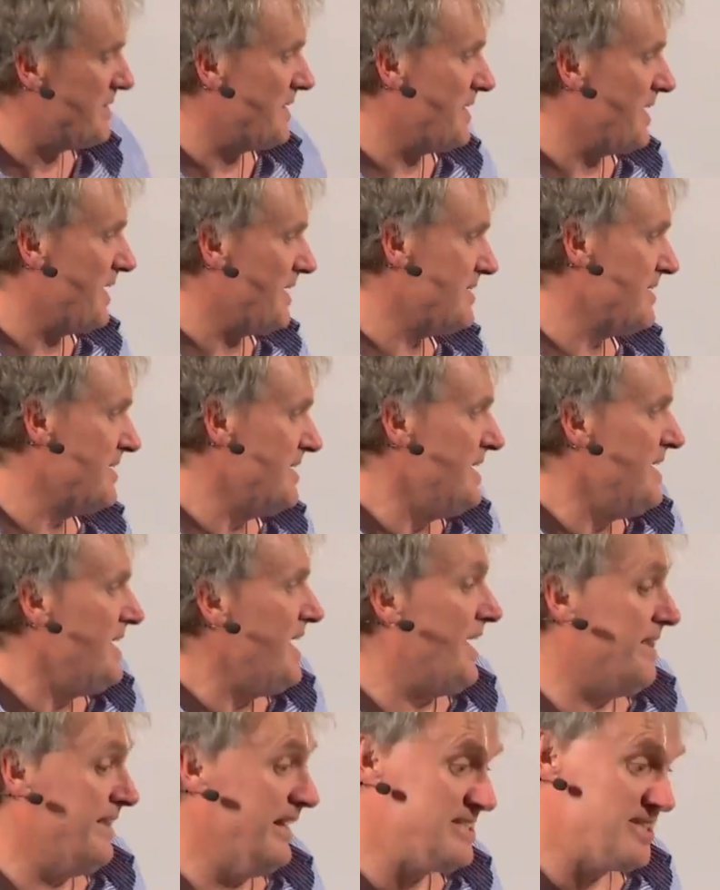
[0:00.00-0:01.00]
the innate. Yeah.
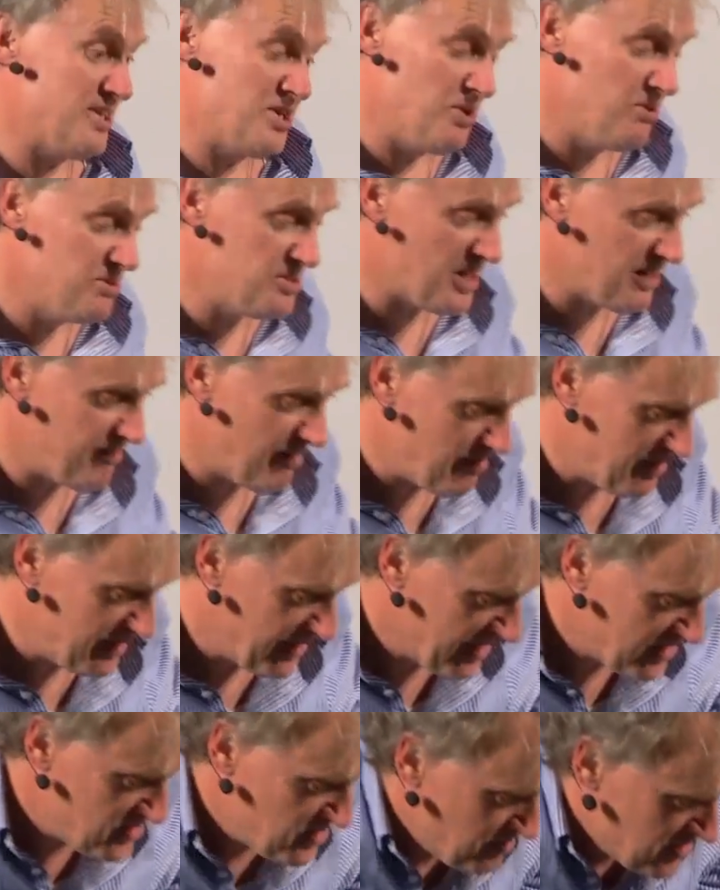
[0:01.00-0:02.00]
And that's a huge area of
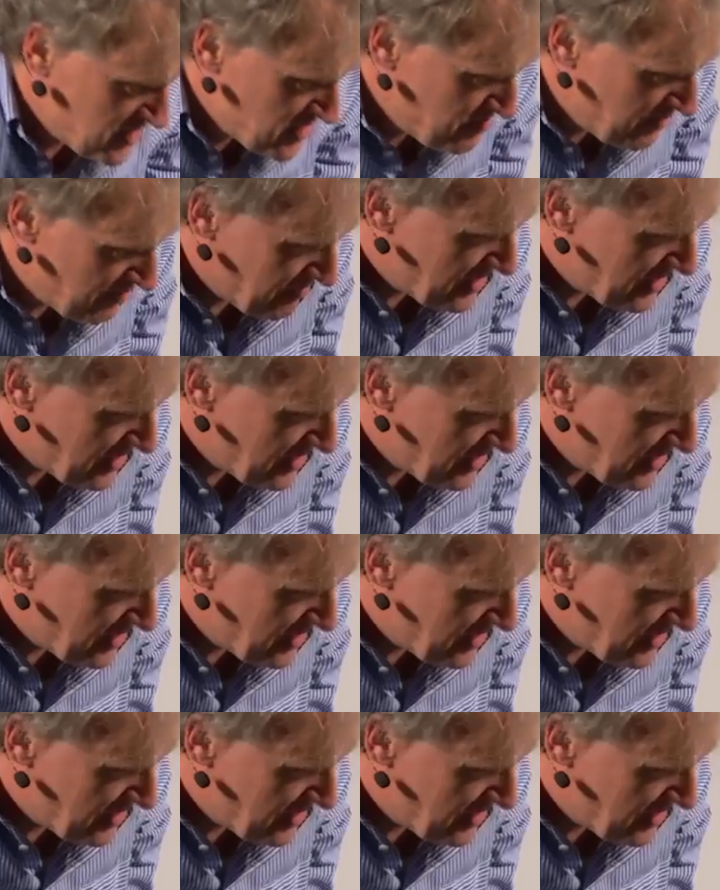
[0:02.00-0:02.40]
immunology, which has been